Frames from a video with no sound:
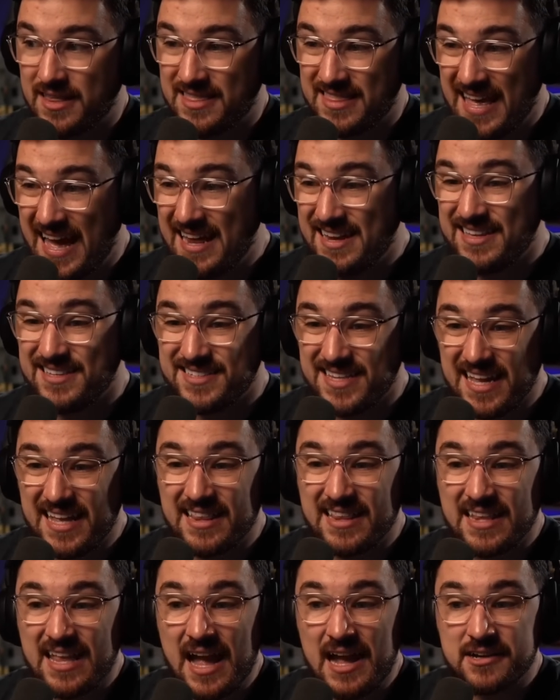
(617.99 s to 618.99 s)
that is a
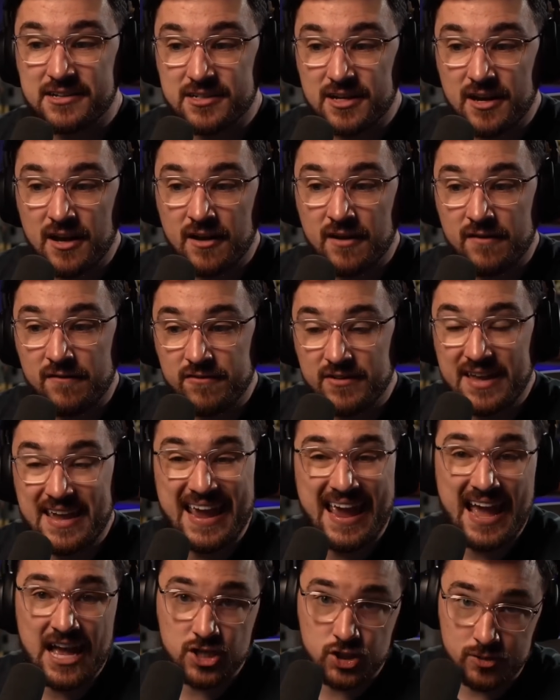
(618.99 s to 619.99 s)
lot of
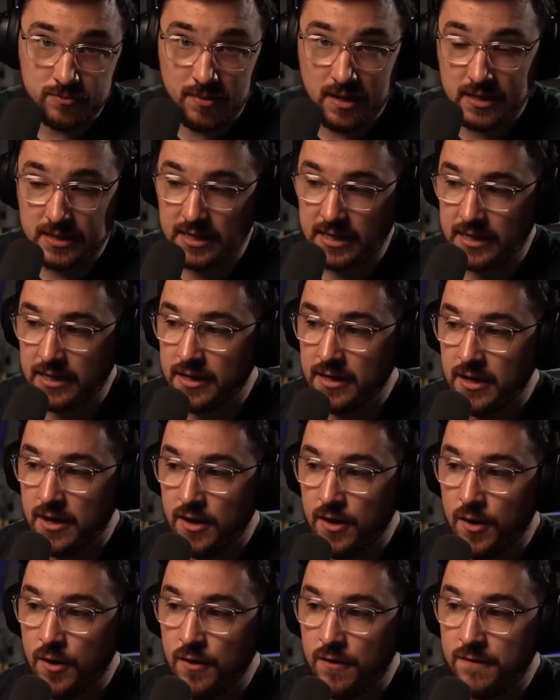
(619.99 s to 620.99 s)
cash money
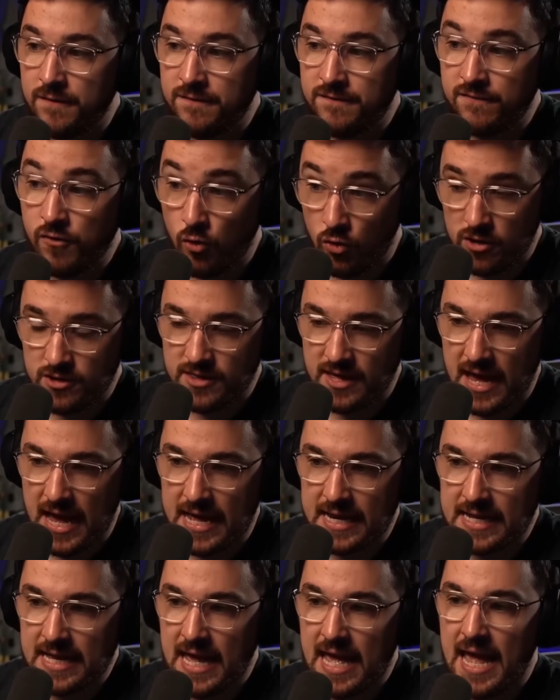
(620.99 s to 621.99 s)
for
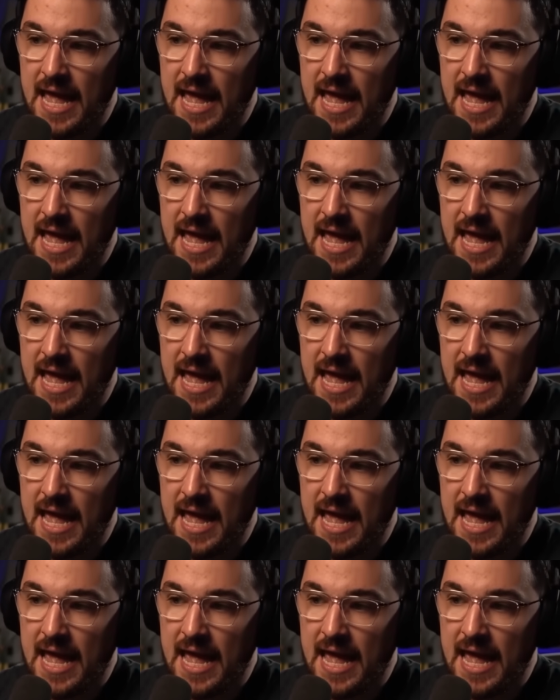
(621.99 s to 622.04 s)
that.